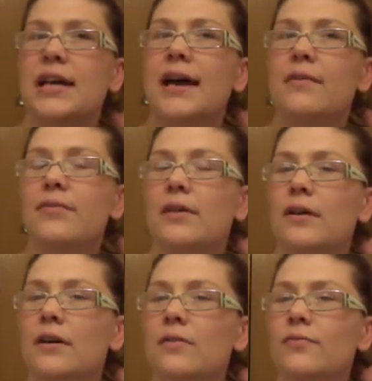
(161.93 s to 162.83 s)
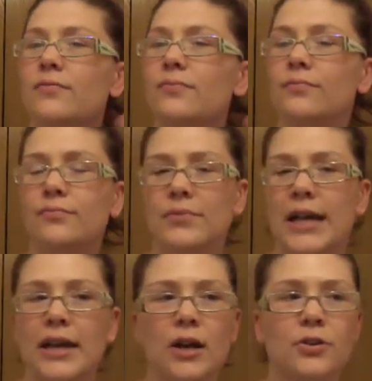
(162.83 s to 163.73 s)
have the
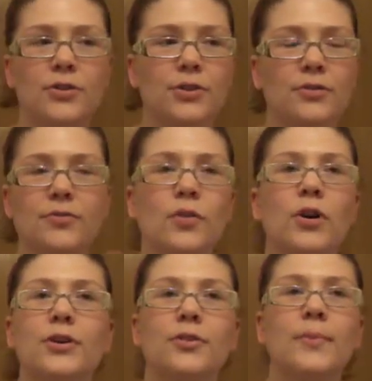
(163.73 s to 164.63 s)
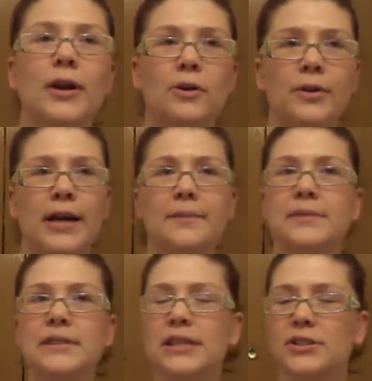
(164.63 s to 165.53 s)
800 or 400
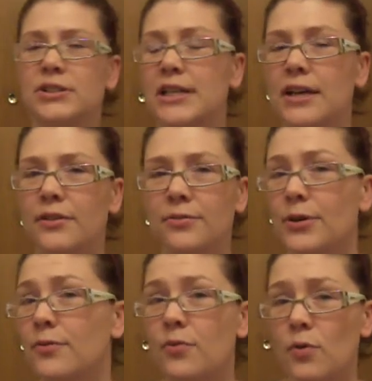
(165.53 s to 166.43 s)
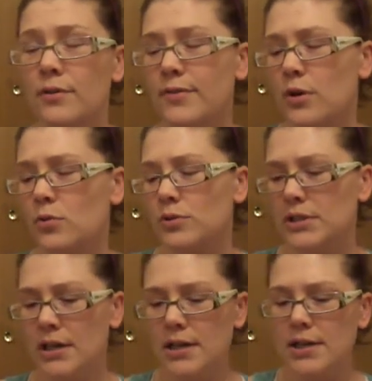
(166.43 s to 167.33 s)
micrograms, and I just take 3 or 4 of
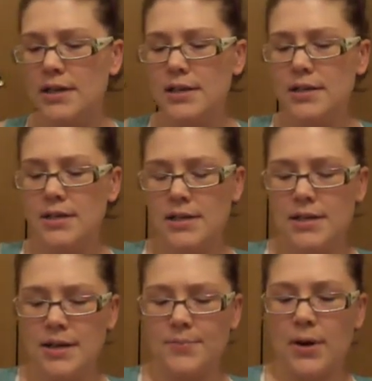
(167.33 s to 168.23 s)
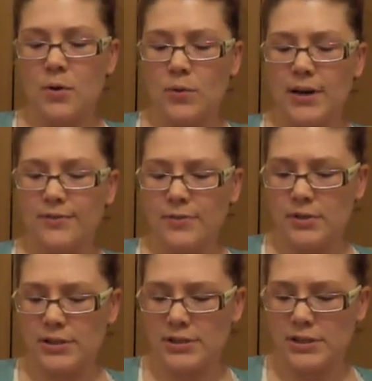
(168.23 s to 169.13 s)
those. But when I
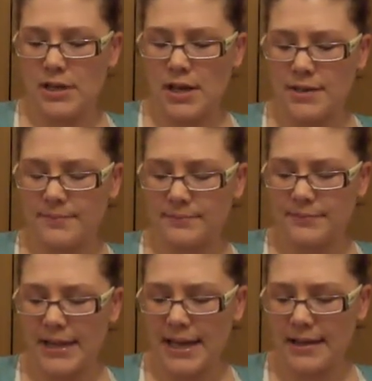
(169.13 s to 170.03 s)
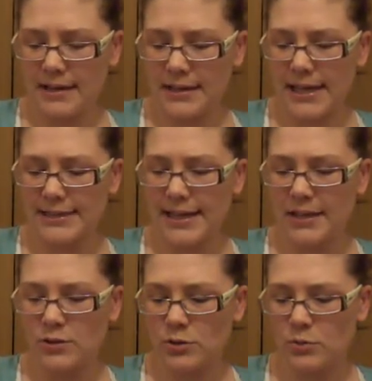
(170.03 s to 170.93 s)
first got
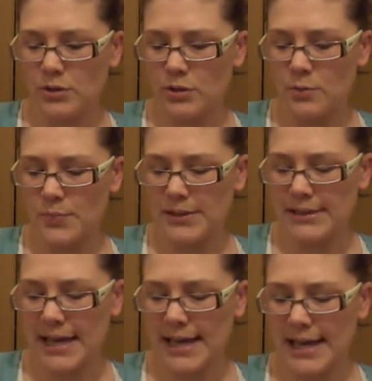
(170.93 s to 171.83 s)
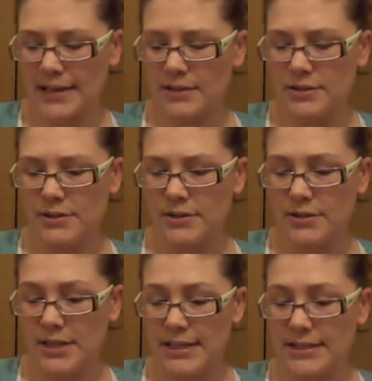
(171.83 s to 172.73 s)
diagnosed with lupus, I had
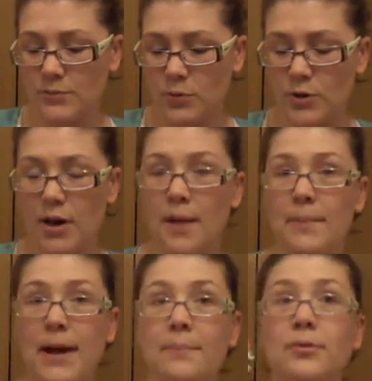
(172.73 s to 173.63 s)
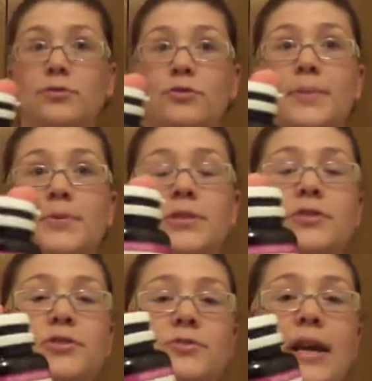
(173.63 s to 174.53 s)
these were my
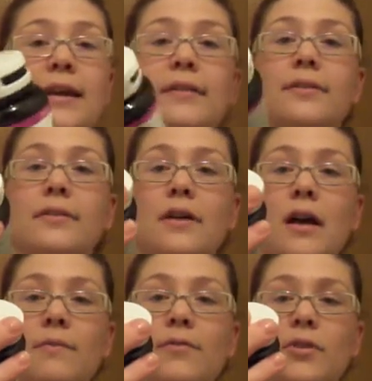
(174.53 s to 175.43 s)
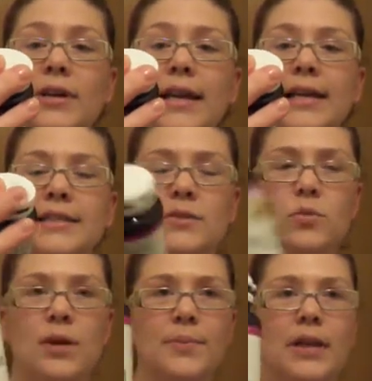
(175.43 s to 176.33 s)
prescription strength folic acid
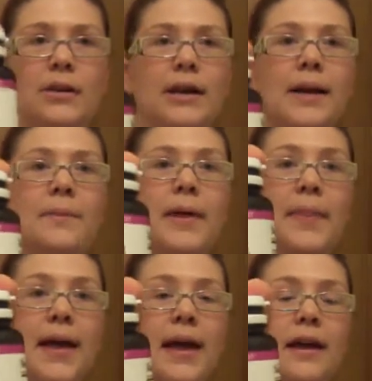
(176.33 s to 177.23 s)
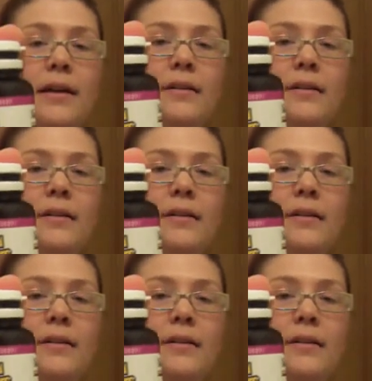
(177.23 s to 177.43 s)
1 milligram, and that